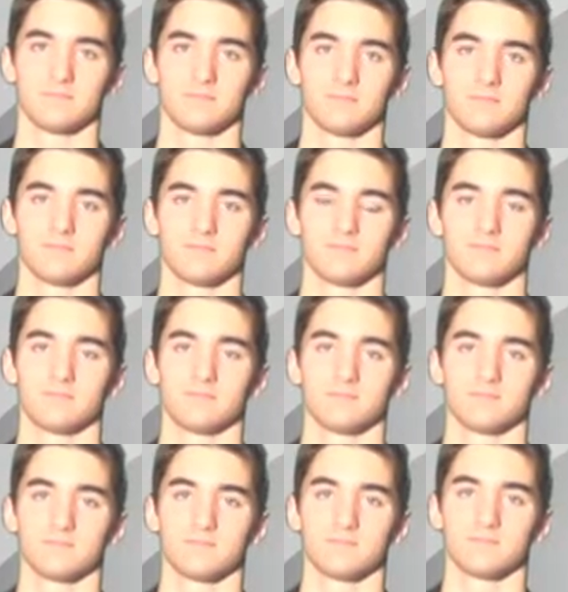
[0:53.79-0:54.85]

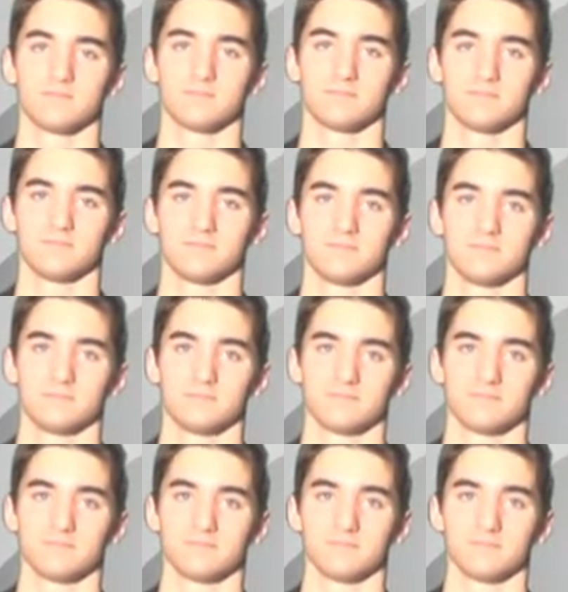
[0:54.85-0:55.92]

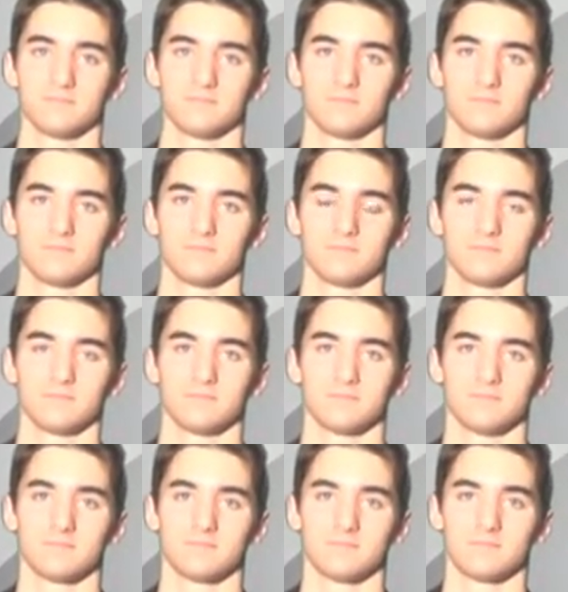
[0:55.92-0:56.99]

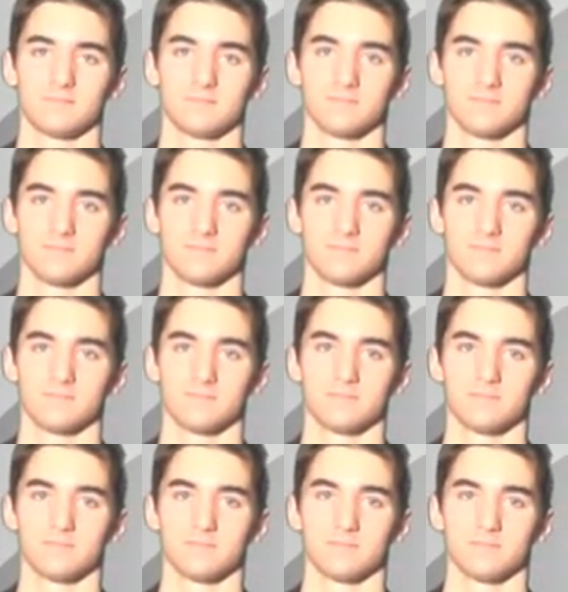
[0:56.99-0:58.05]

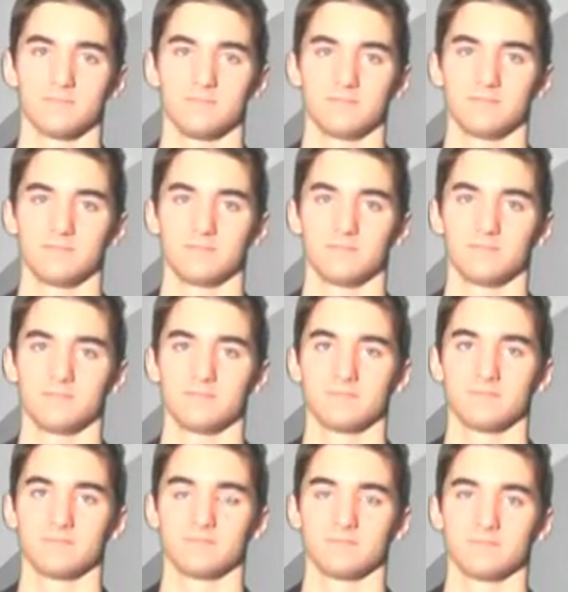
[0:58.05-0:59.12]

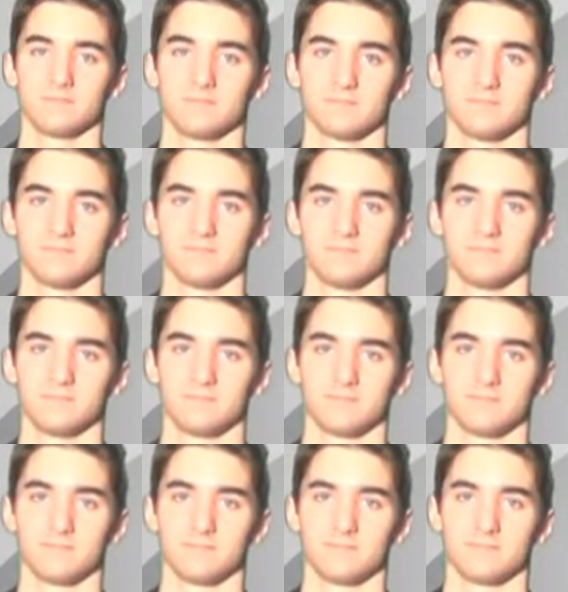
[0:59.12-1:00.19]

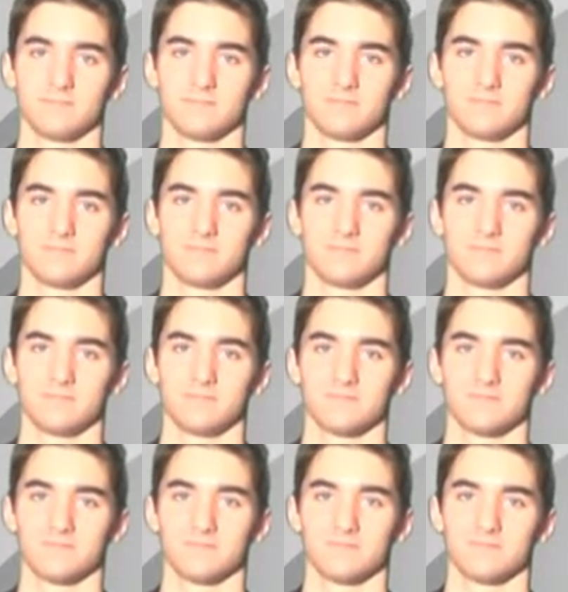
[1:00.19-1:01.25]
This person isn't speaking.